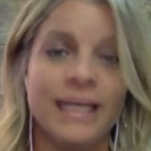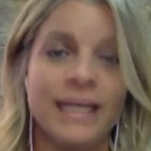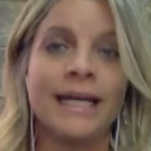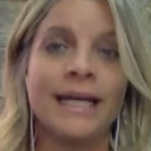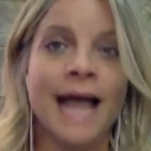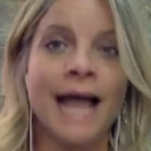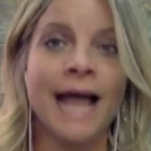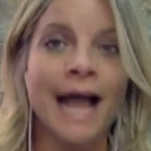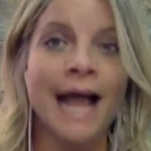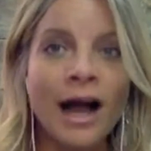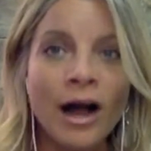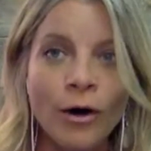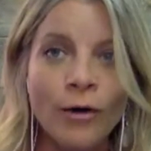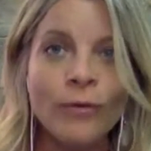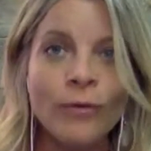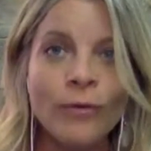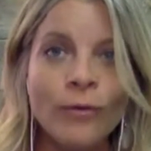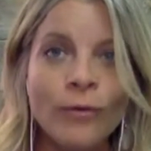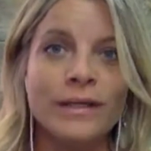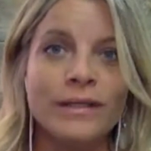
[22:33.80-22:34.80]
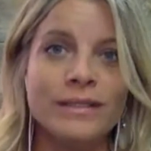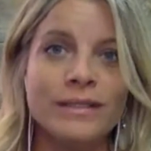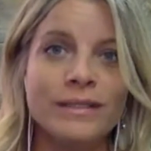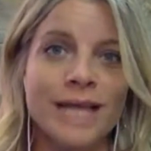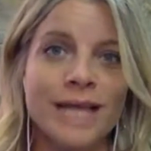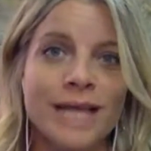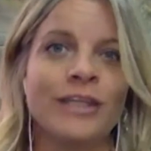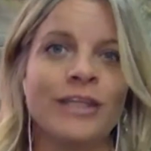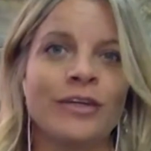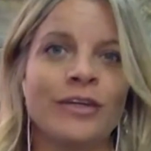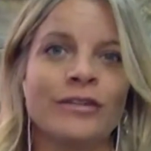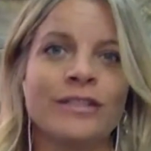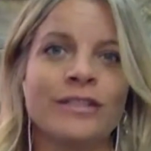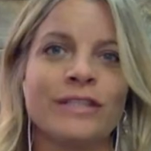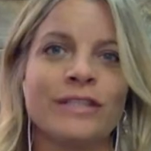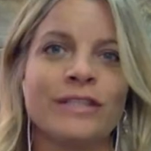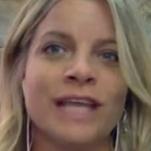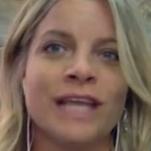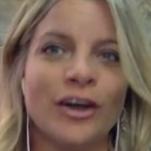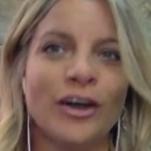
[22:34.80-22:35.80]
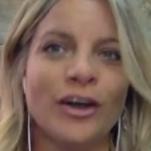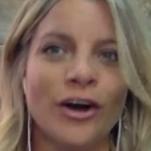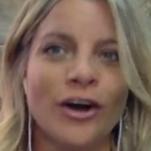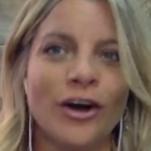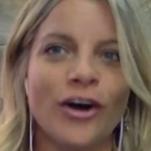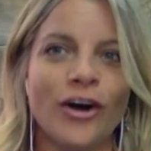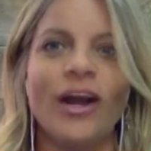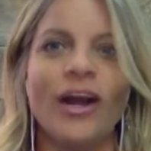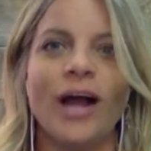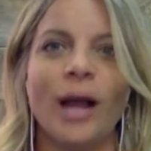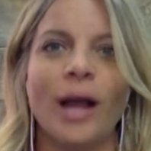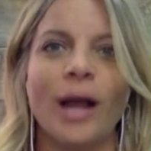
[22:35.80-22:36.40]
now, 10 years later,